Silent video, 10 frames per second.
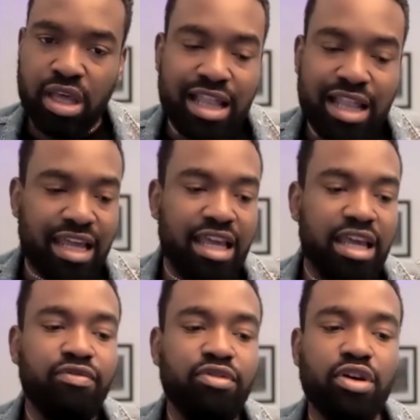Like, if
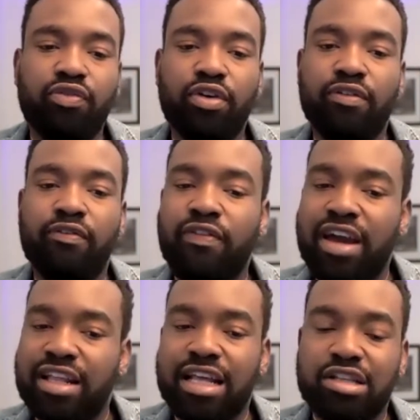not for the fact
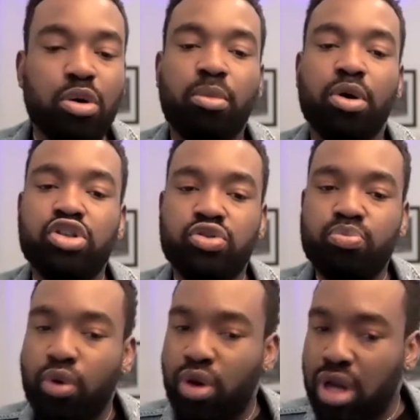that somebody
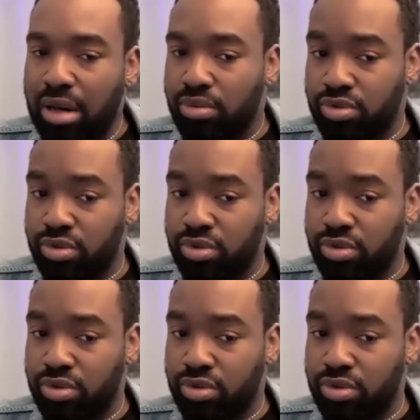spoke out